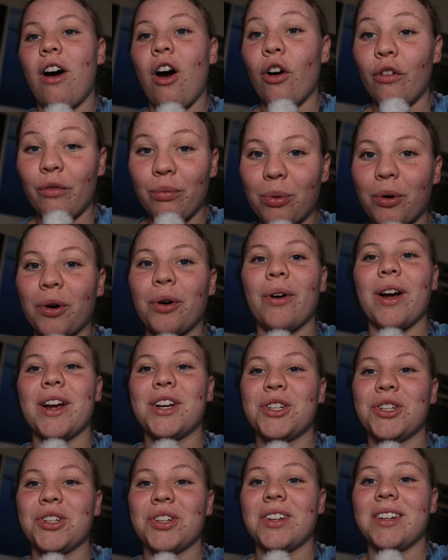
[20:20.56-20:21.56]
of
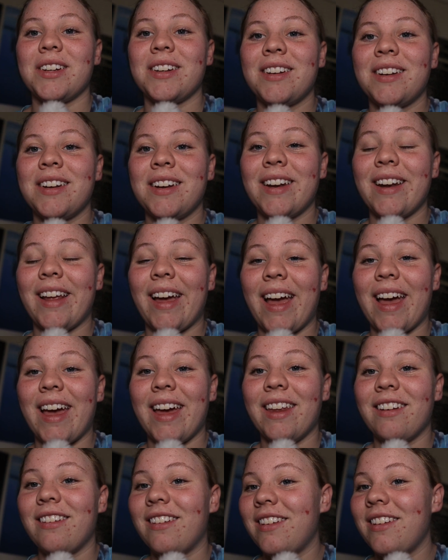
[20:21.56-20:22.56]
progression,
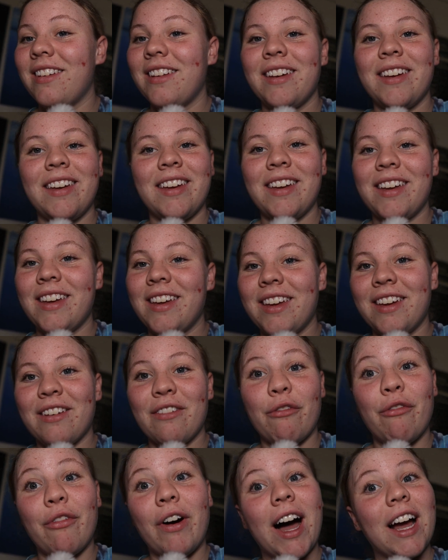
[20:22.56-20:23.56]
and
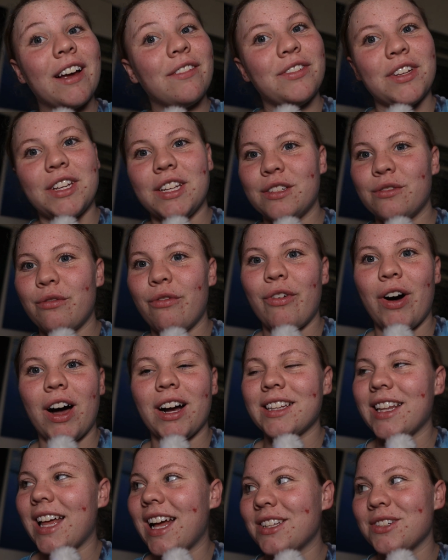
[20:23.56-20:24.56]
5 years,
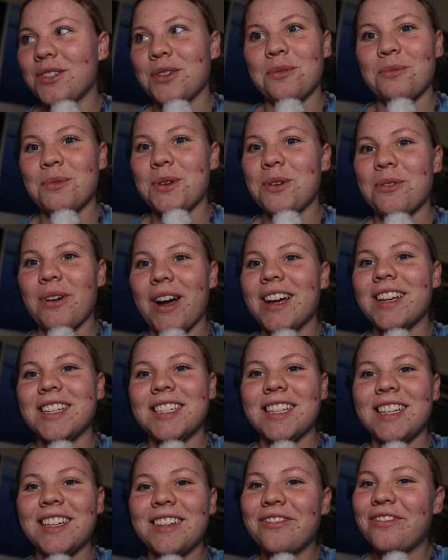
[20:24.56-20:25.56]
fuck, that's going to be
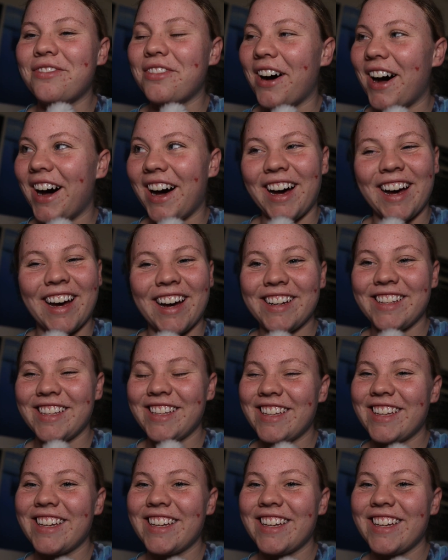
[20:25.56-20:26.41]
crazy. Fuck.